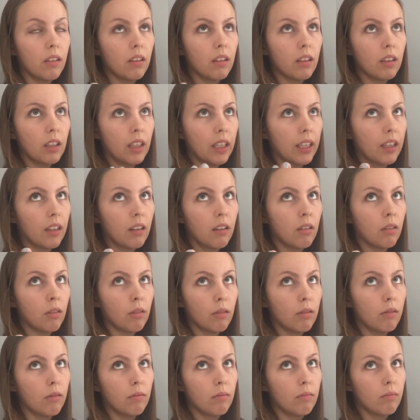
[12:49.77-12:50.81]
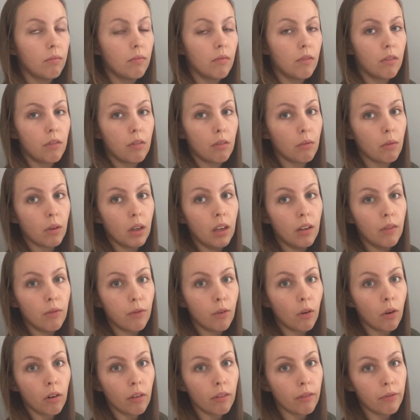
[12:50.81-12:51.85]
like all 3,
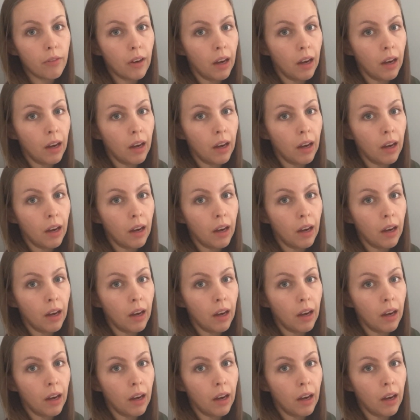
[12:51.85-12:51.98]
4,